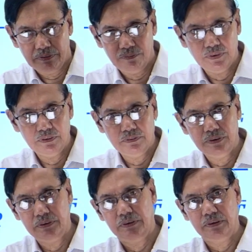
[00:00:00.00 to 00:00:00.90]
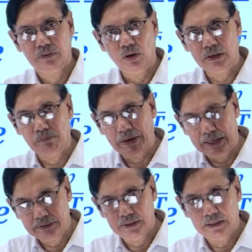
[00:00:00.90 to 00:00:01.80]
in quantum
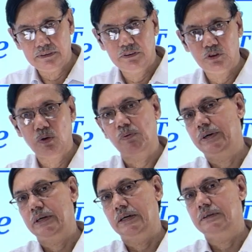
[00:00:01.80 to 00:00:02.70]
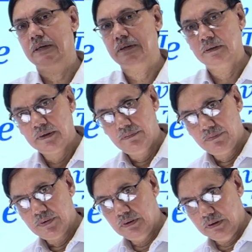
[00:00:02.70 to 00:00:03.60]
mechanics there is a 0 point energy and
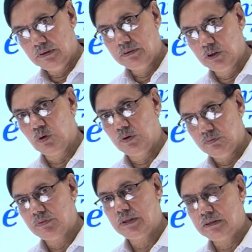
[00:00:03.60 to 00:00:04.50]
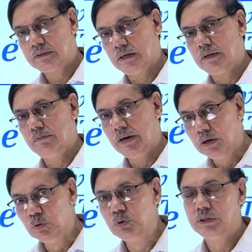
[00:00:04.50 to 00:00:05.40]
E 0, there is certain
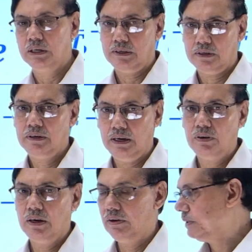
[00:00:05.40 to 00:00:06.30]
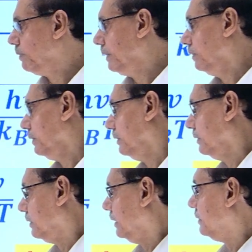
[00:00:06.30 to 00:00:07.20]
values here. I will explain these
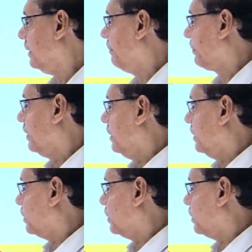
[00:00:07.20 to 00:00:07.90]
things. So